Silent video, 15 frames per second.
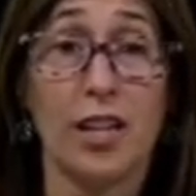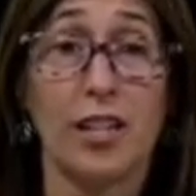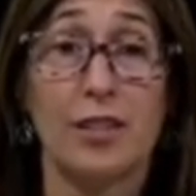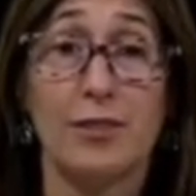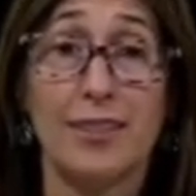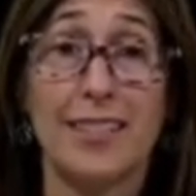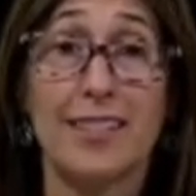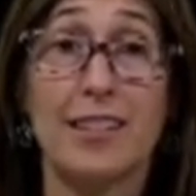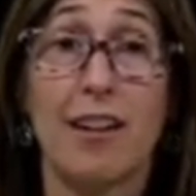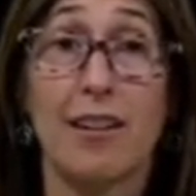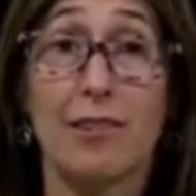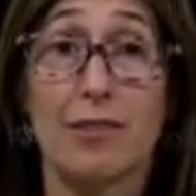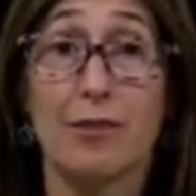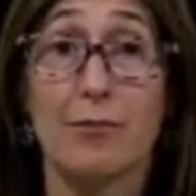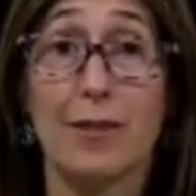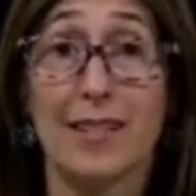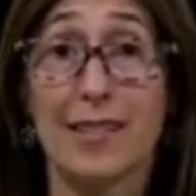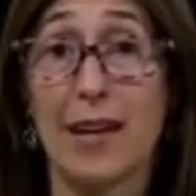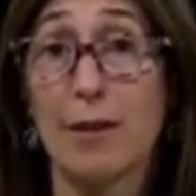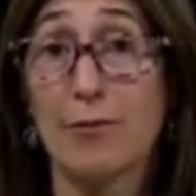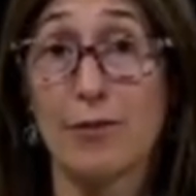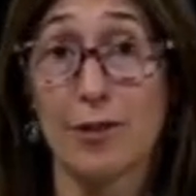you need to also make
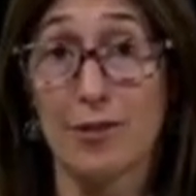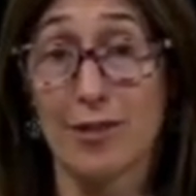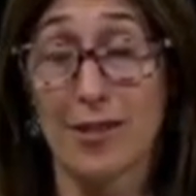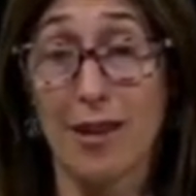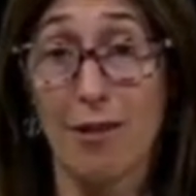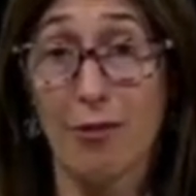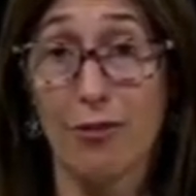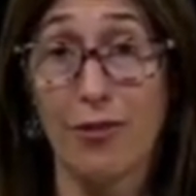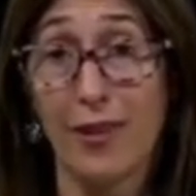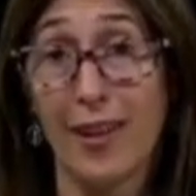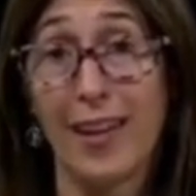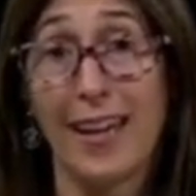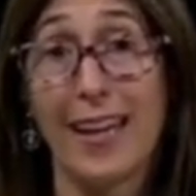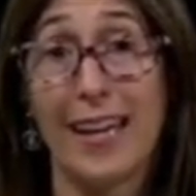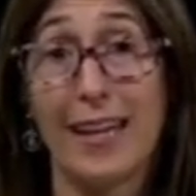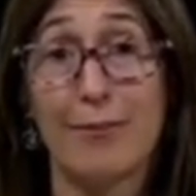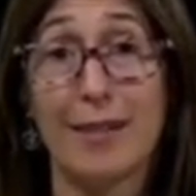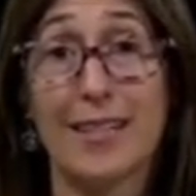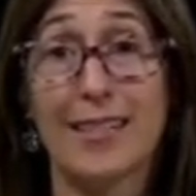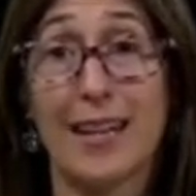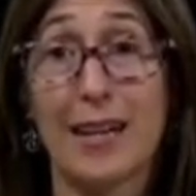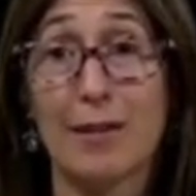time for yourself and
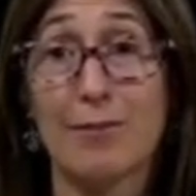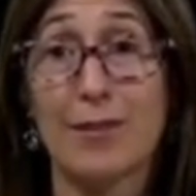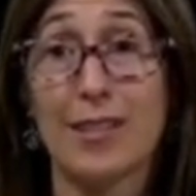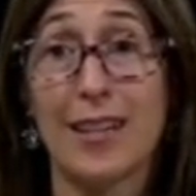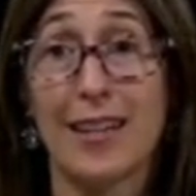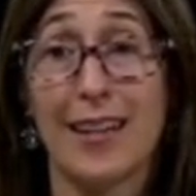make time